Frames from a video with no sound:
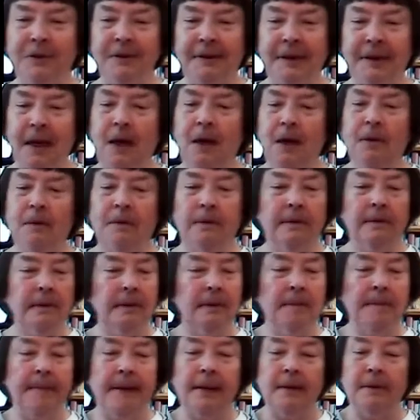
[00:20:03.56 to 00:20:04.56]
you could say, oh,
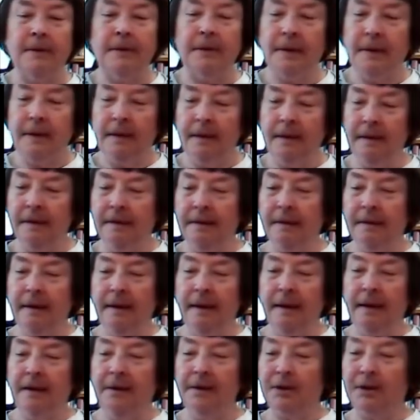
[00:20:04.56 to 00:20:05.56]
the tomatoes are here,
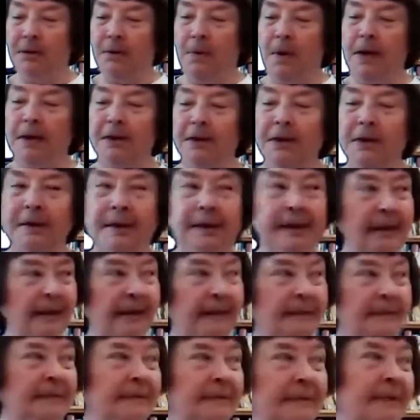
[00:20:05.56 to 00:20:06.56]
the squash is
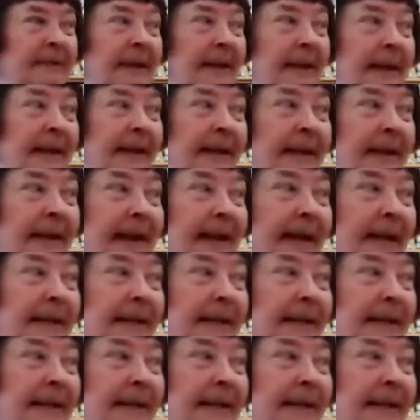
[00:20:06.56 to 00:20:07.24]
here. Da, da, da, da.